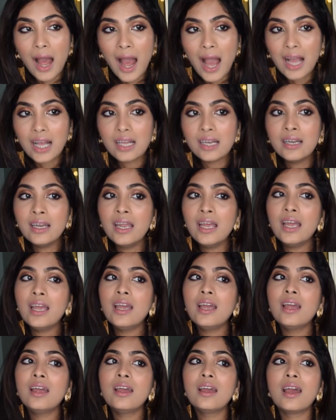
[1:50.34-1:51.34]

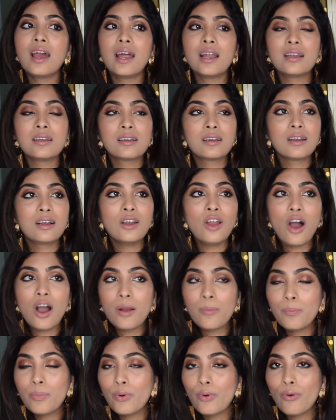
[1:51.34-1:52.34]
acne and
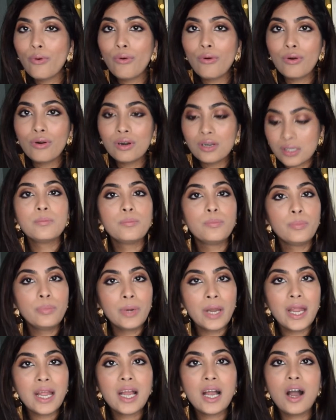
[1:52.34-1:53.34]
clogged pores,
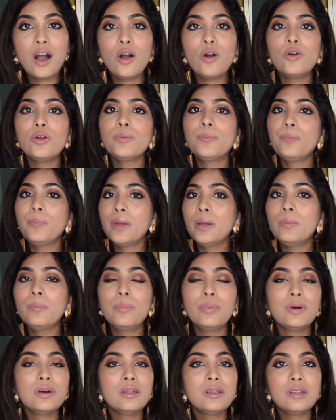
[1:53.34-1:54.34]
breakout,
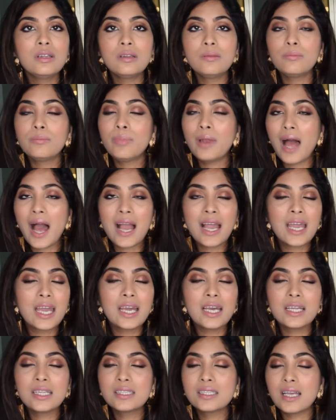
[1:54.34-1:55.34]
pimple,
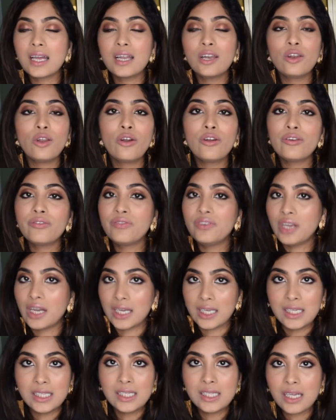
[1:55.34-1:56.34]
blackheads, and a lot of
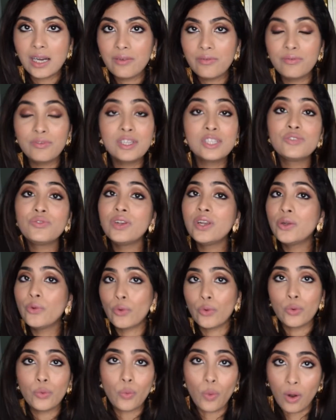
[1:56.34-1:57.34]
yucky stuff which we
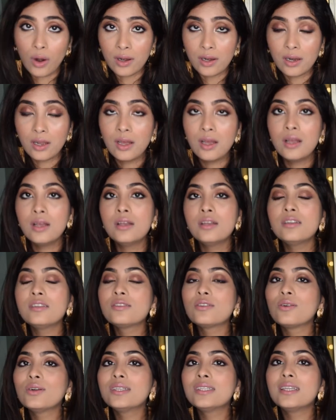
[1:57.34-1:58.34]
don't want.
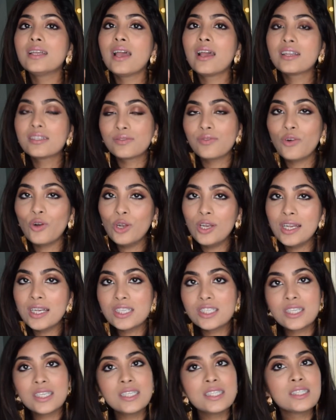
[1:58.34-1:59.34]
So
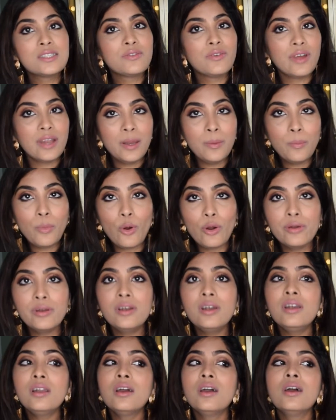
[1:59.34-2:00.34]
exfoliation is very
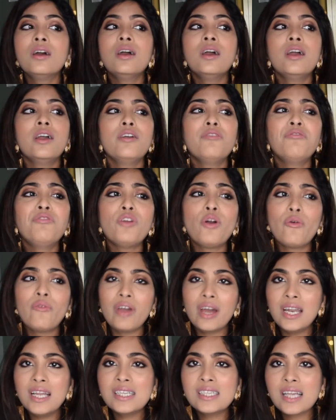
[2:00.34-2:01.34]
important. If you're
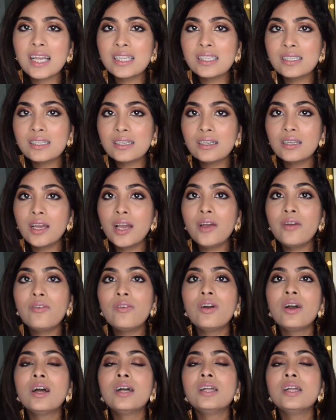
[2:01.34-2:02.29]
very sensitive,